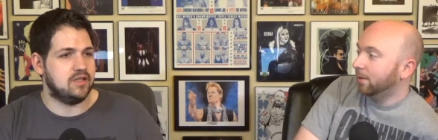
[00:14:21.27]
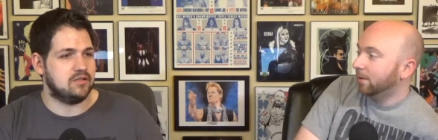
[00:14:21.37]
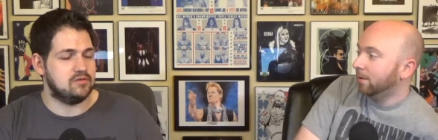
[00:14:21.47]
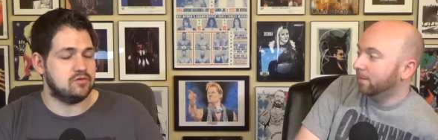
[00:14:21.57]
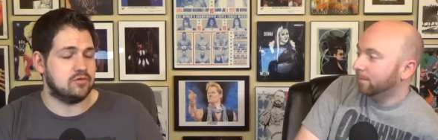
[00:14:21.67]

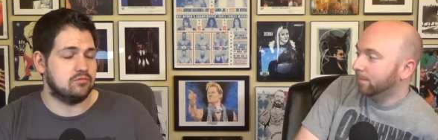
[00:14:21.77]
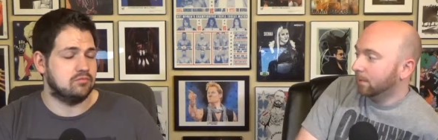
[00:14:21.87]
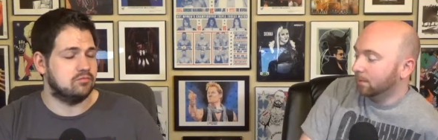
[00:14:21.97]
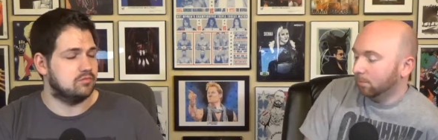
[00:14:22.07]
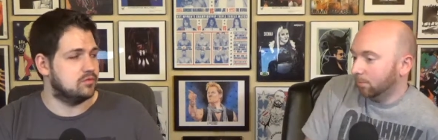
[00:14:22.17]
Speaker 1: Yeah, it's true.
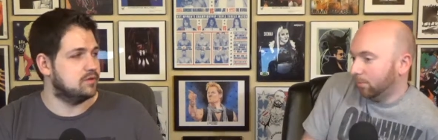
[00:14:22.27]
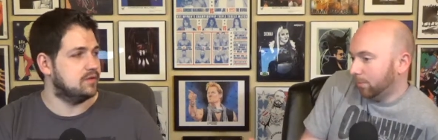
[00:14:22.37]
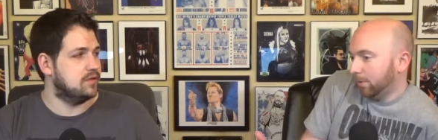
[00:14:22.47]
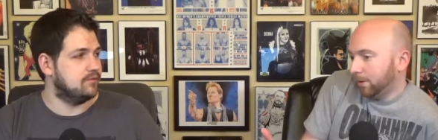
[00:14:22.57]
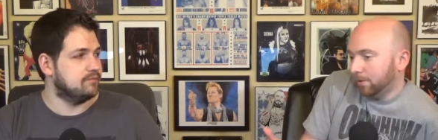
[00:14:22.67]
And then
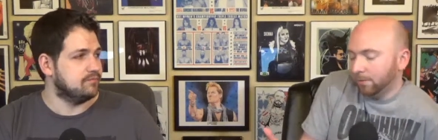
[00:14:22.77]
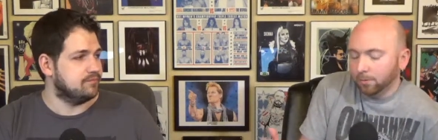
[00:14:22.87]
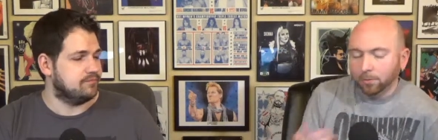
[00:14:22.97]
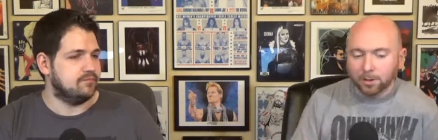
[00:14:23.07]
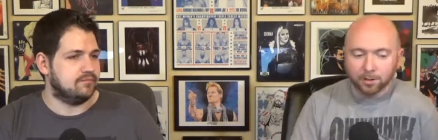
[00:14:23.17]
what are they going to
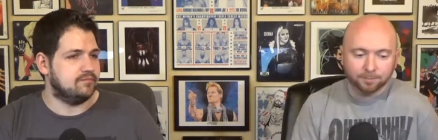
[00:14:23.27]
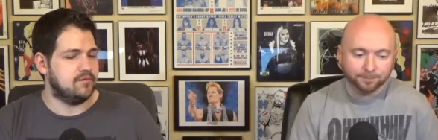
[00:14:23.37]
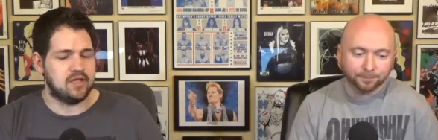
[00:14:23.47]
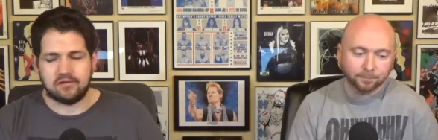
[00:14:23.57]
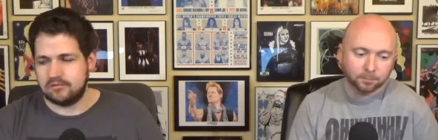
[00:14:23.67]
do again?
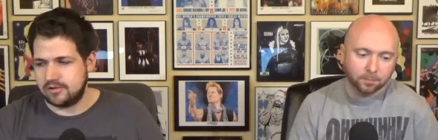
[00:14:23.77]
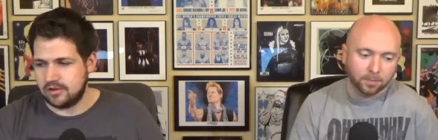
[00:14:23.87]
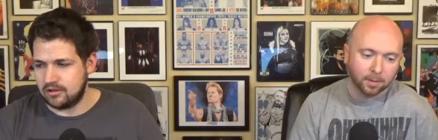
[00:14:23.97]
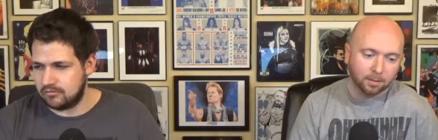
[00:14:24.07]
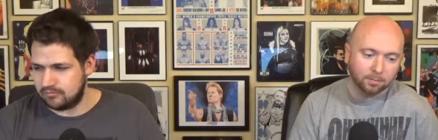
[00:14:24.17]
Yeah,
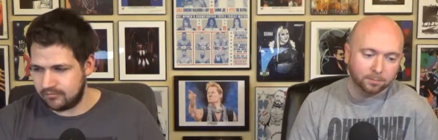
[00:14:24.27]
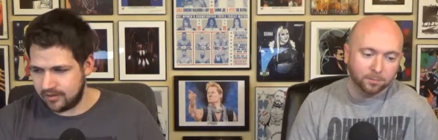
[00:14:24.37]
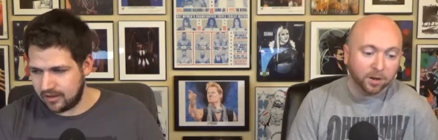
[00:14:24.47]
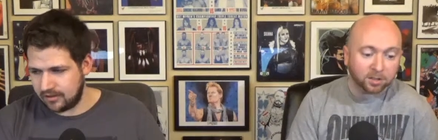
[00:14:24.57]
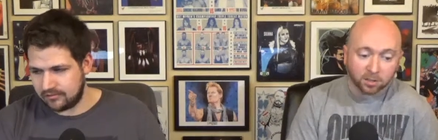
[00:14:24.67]
so
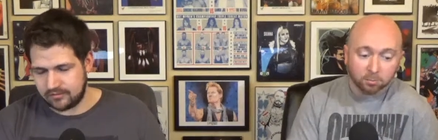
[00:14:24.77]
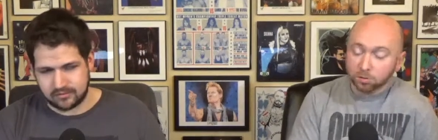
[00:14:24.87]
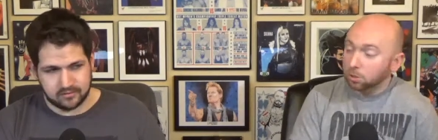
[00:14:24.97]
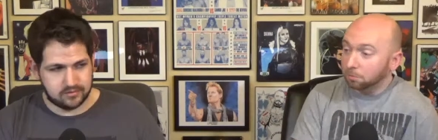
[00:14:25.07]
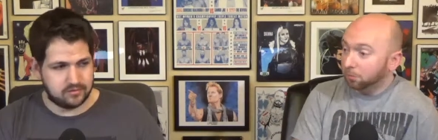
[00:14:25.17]
Fastlane
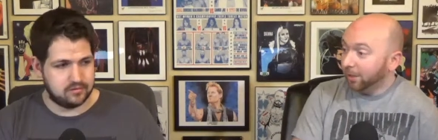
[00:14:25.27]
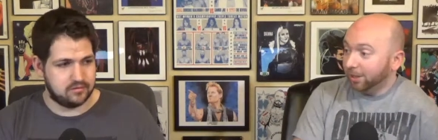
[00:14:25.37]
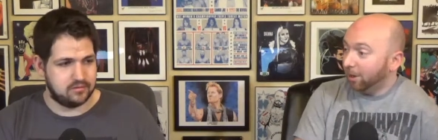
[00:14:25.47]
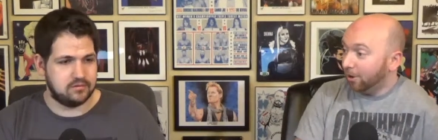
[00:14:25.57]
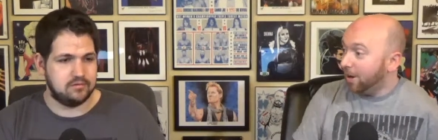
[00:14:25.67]
was
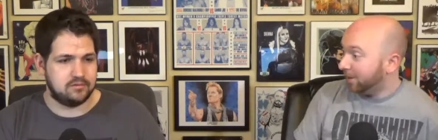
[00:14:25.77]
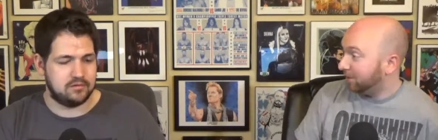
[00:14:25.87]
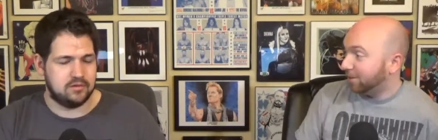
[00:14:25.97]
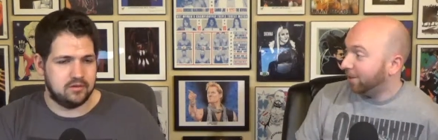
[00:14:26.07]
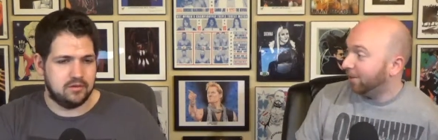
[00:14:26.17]
completely
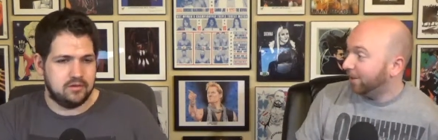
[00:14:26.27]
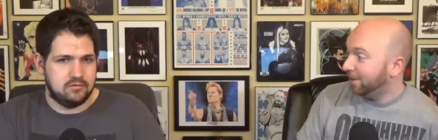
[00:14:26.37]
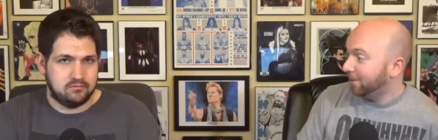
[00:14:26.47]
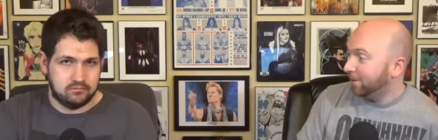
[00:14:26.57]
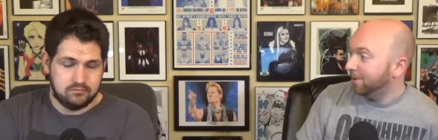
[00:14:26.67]
unnecessary.
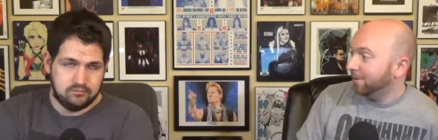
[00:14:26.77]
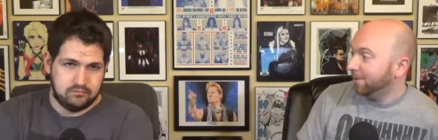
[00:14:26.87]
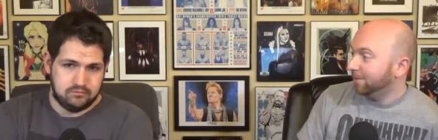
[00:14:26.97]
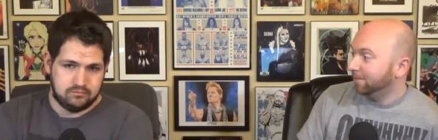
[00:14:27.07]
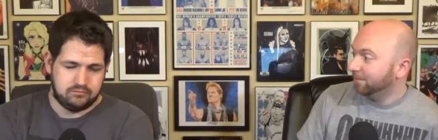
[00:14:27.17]

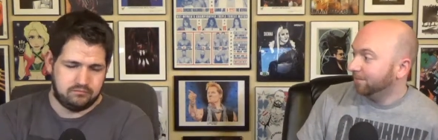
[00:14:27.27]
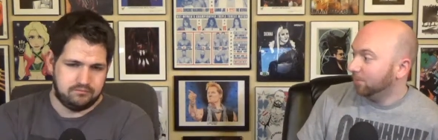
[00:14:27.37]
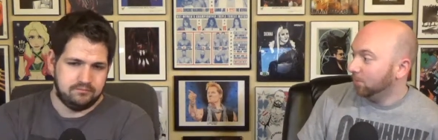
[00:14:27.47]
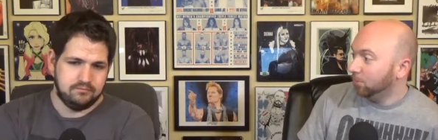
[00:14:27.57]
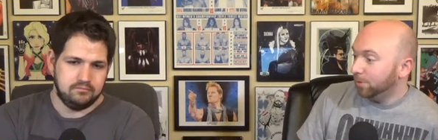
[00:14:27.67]

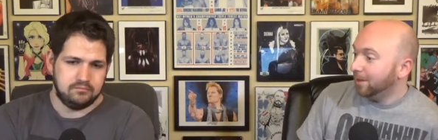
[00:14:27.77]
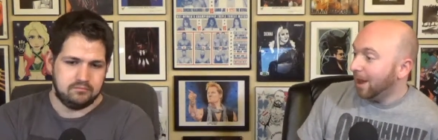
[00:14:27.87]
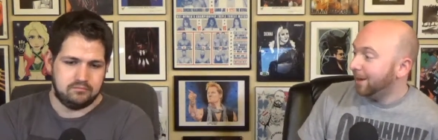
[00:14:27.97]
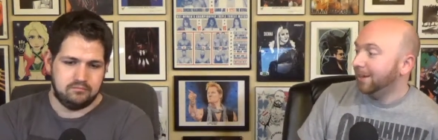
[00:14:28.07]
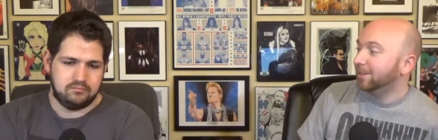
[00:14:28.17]
You did
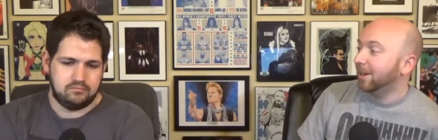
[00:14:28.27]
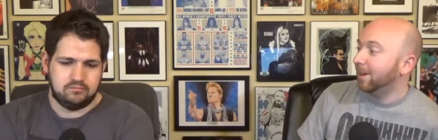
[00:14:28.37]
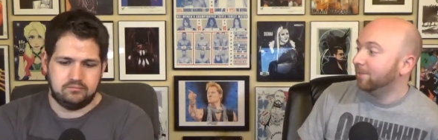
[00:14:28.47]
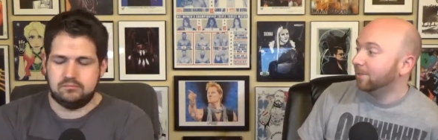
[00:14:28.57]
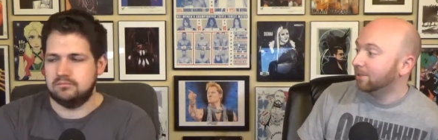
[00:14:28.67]
not need to
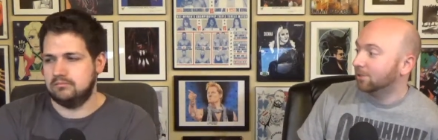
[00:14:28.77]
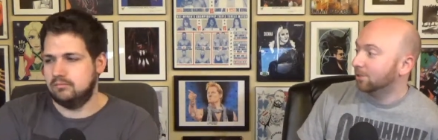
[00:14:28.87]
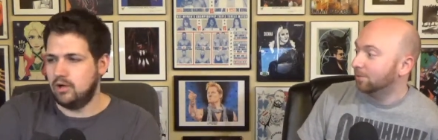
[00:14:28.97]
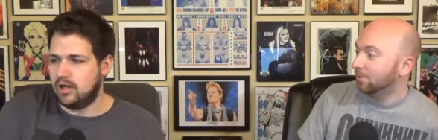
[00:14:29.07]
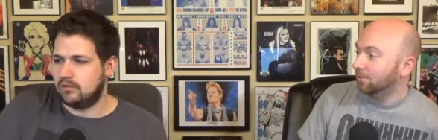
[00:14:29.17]
have this.
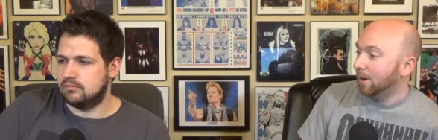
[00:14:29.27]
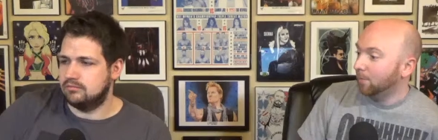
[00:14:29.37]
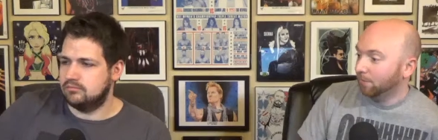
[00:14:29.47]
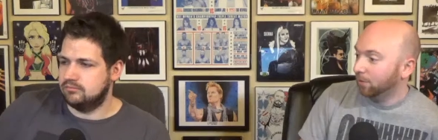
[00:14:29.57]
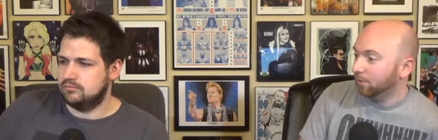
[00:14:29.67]
Well, pay
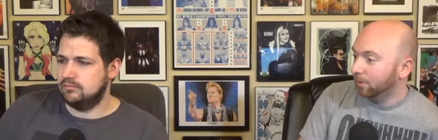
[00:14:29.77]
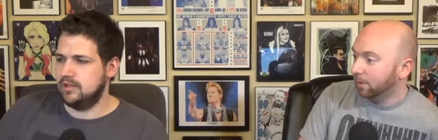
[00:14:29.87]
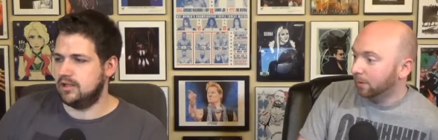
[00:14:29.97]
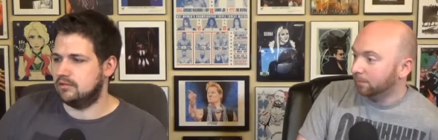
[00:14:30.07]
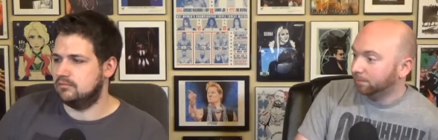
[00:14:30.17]
per view.
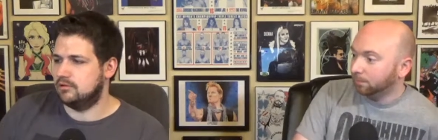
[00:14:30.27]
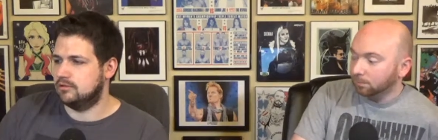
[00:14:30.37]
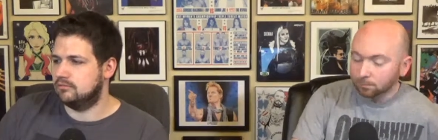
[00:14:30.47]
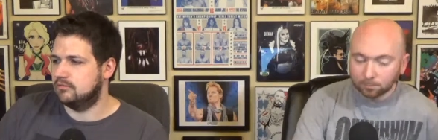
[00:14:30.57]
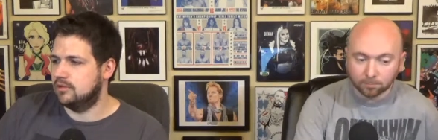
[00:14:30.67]
Yeah,
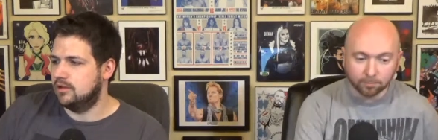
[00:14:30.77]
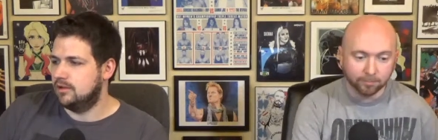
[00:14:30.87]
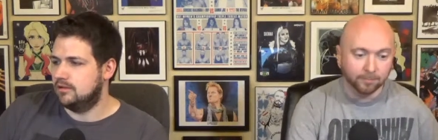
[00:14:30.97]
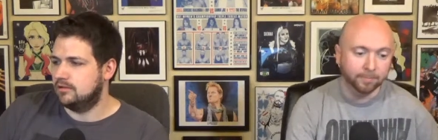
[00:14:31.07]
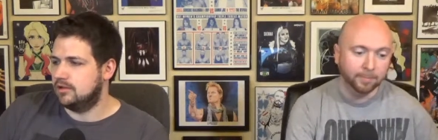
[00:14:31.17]
well,
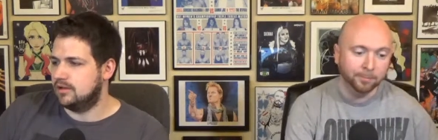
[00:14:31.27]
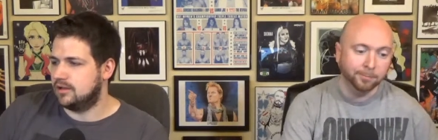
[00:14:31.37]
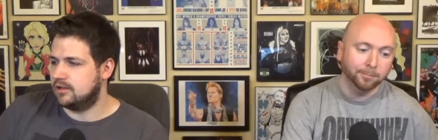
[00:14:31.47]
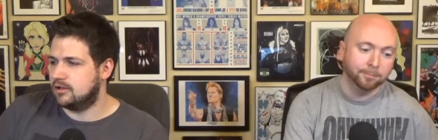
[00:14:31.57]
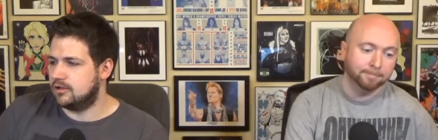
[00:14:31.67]

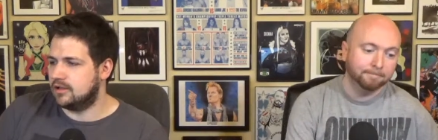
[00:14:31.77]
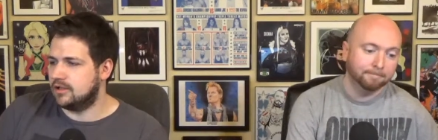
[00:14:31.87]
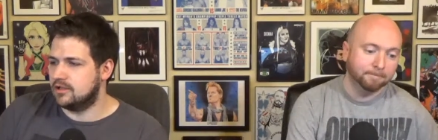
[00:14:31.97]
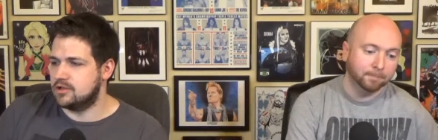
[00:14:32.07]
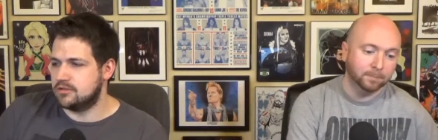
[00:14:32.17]
the card
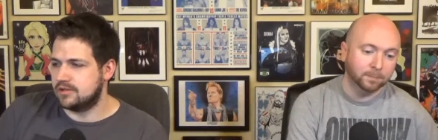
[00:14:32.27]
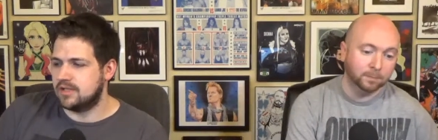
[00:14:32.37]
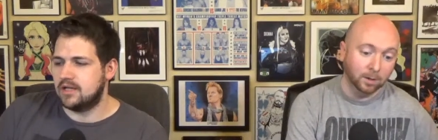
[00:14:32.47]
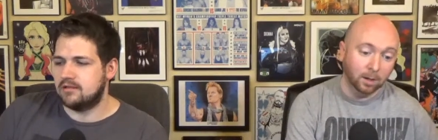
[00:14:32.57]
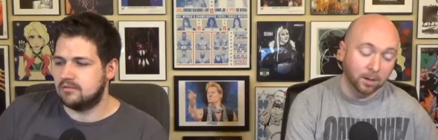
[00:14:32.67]
kind of shows
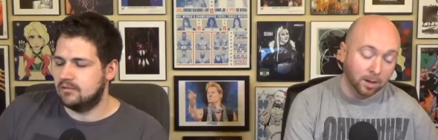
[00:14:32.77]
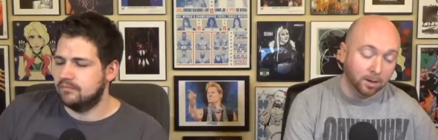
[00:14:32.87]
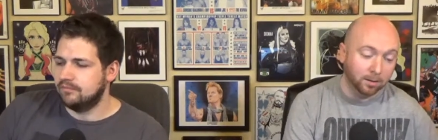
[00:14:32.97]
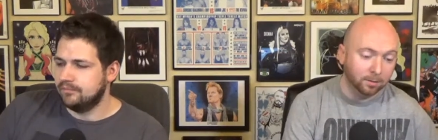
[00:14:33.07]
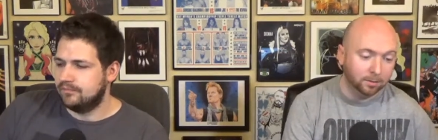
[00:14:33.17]
that.
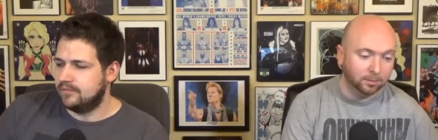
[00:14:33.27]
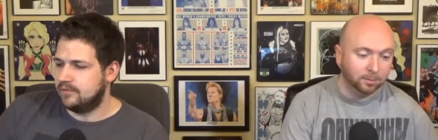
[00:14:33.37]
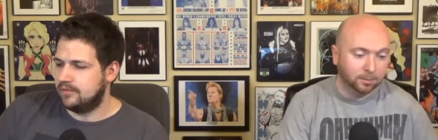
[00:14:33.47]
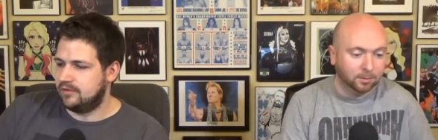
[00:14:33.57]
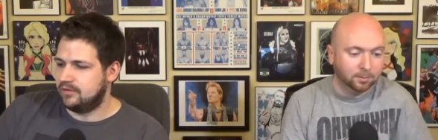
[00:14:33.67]
Yeah.
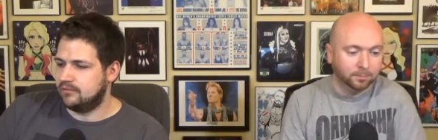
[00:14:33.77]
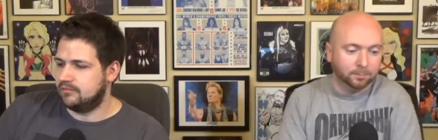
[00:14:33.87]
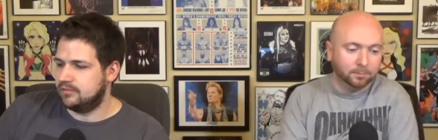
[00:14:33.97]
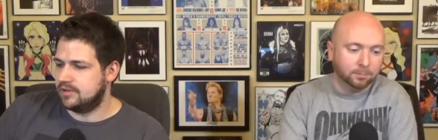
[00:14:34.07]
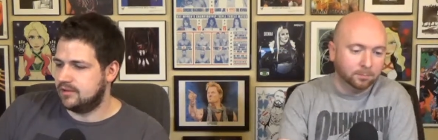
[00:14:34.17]
So
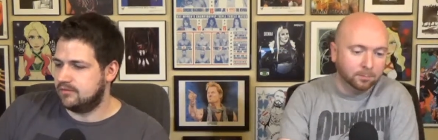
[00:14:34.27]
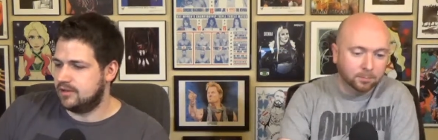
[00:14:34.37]
it's not